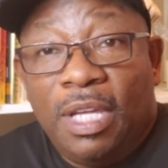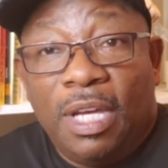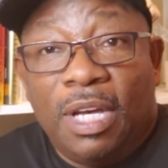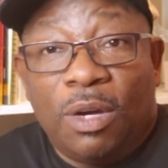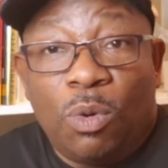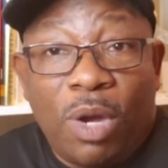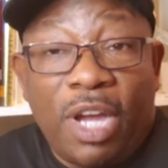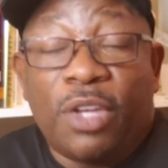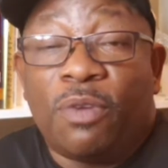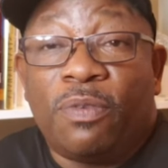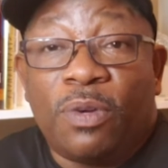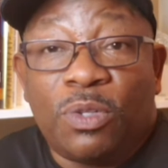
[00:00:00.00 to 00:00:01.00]
acquire
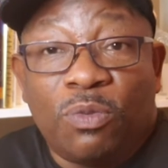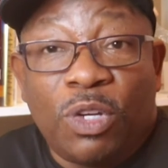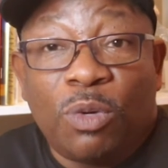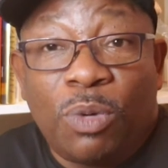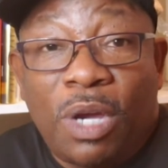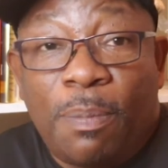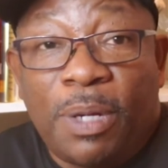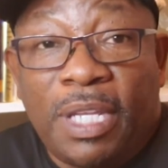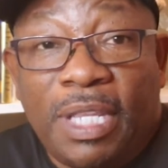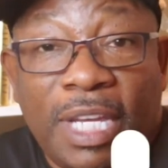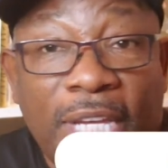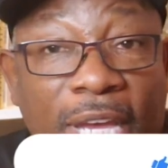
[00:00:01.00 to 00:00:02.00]
your first rental
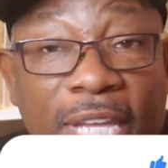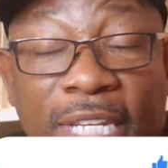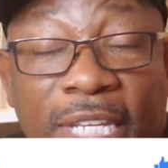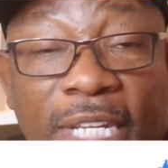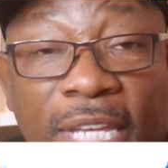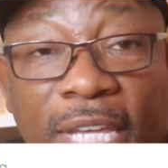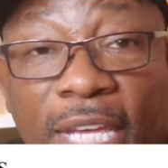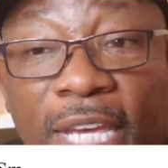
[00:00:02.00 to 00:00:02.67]
property like I did.